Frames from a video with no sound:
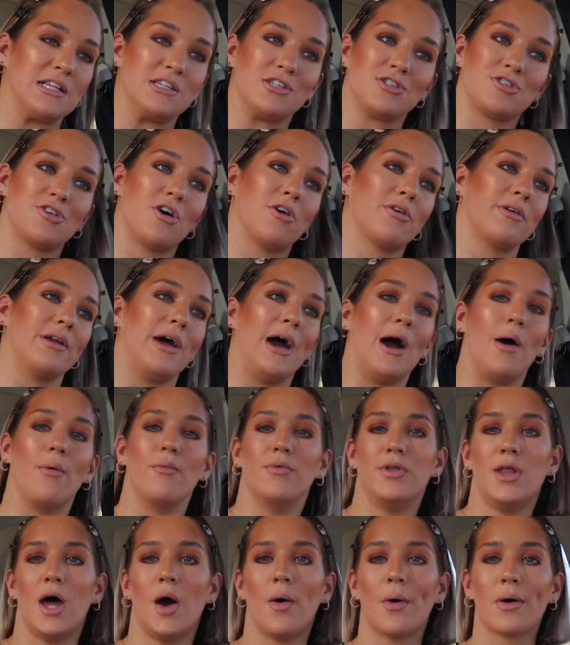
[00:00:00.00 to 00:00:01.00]
in stock now.
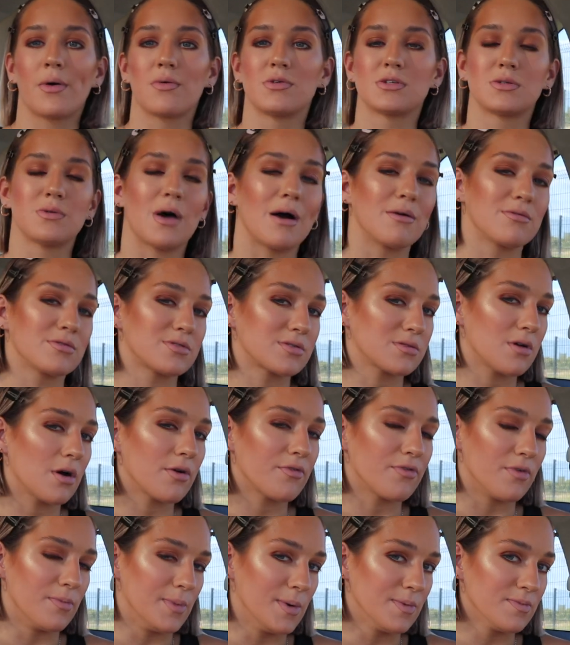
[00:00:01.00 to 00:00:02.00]
No, it was out of
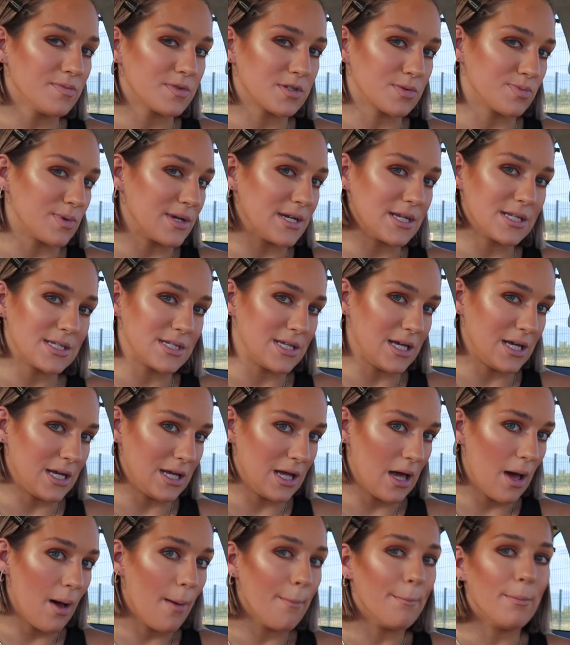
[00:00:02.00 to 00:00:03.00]
stock for months. Sweet
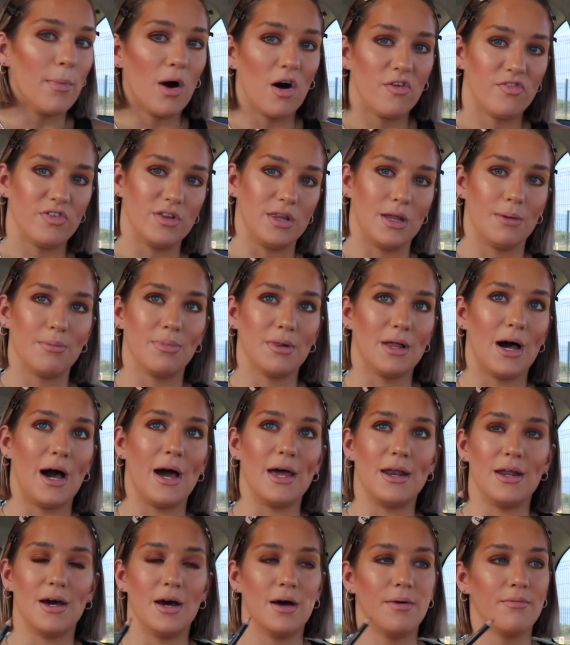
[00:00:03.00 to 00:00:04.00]
Tea Morphe lip
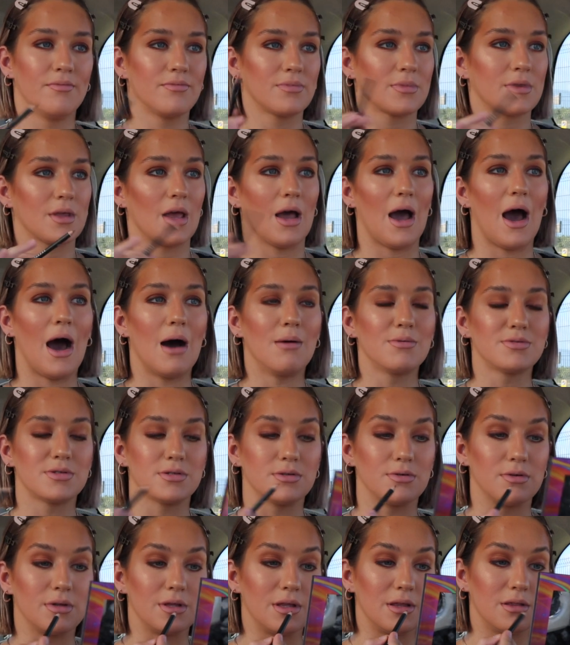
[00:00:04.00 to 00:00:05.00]
liner.
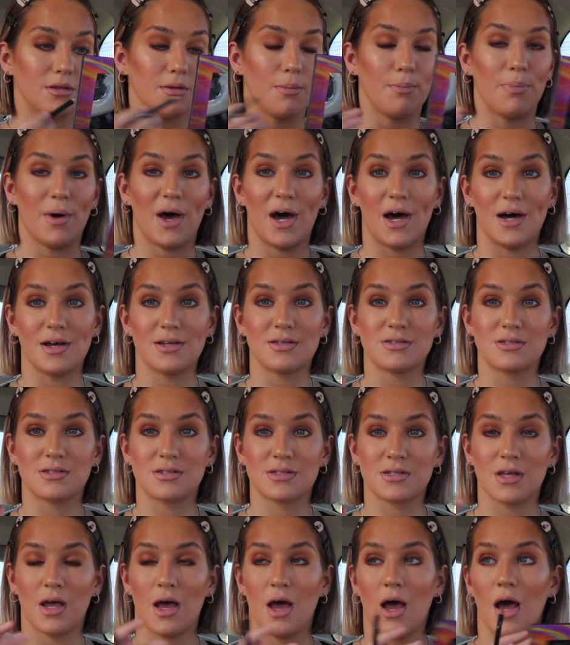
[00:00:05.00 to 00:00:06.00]
Absolutely the
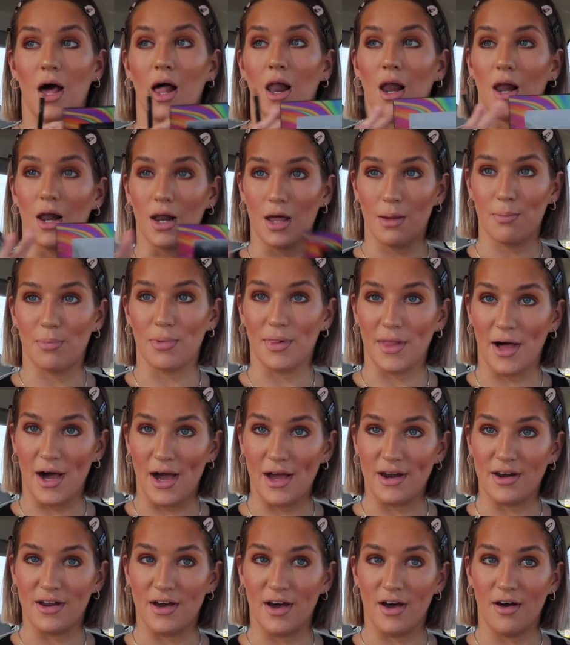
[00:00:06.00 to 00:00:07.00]
best lip
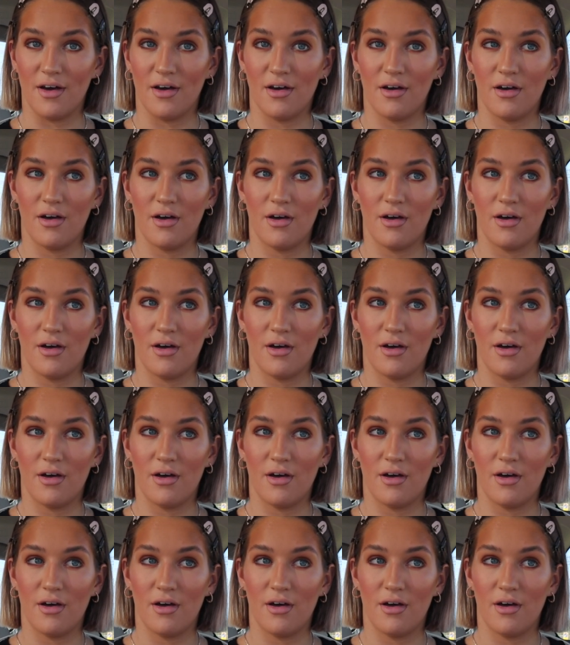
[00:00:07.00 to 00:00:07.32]
liner.